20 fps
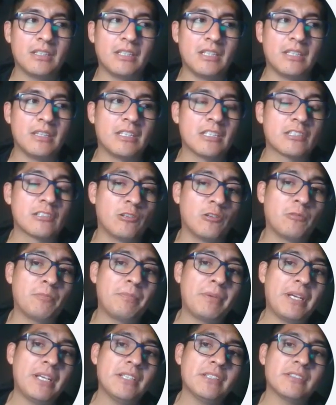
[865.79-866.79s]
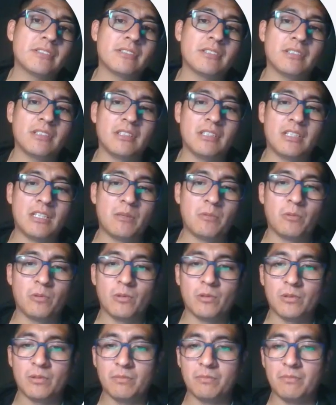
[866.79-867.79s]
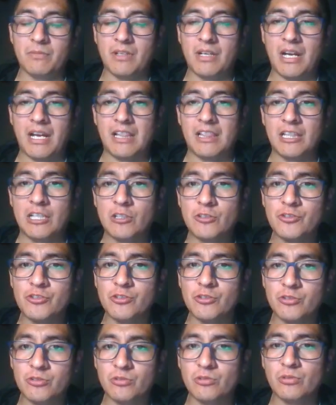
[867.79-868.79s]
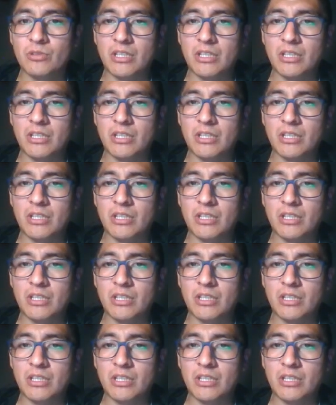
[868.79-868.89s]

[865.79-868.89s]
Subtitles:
in the slow pace, it will allows you